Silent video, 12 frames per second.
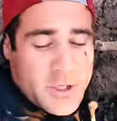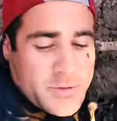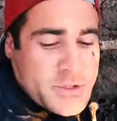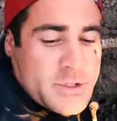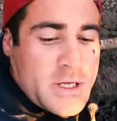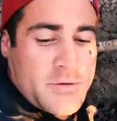
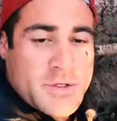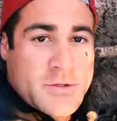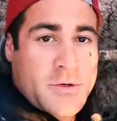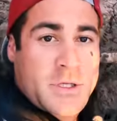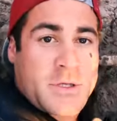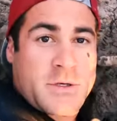option that we
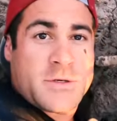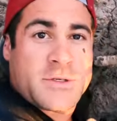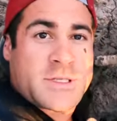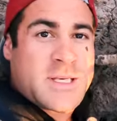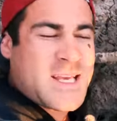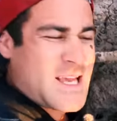sort of
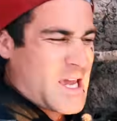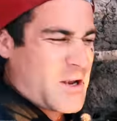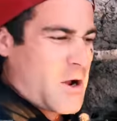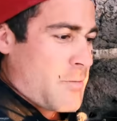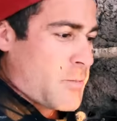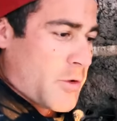use, and
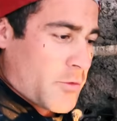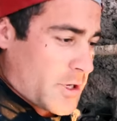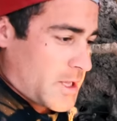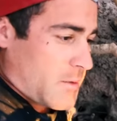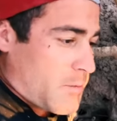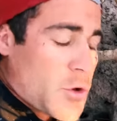I'm not
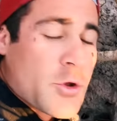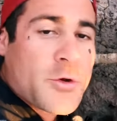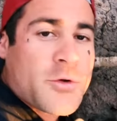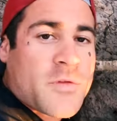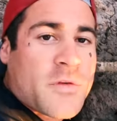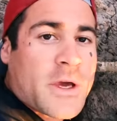really a
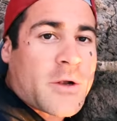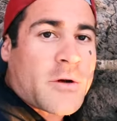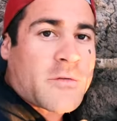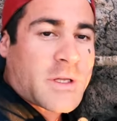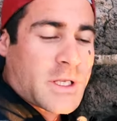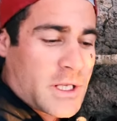huge fan
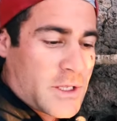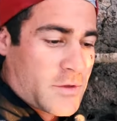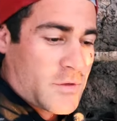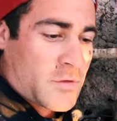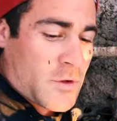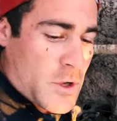of it,
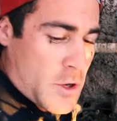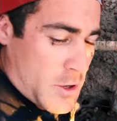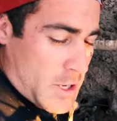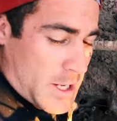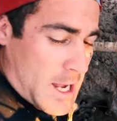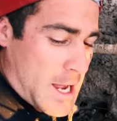is
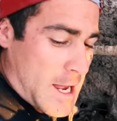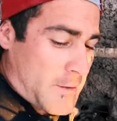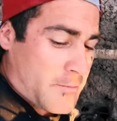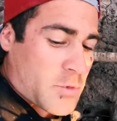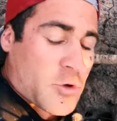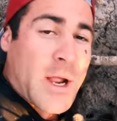
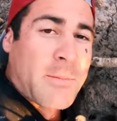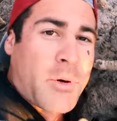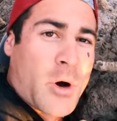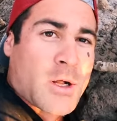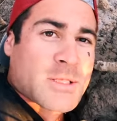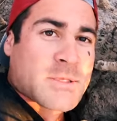um, crab
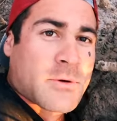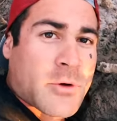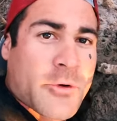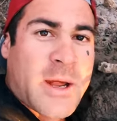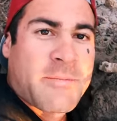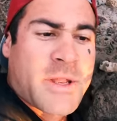pots or crab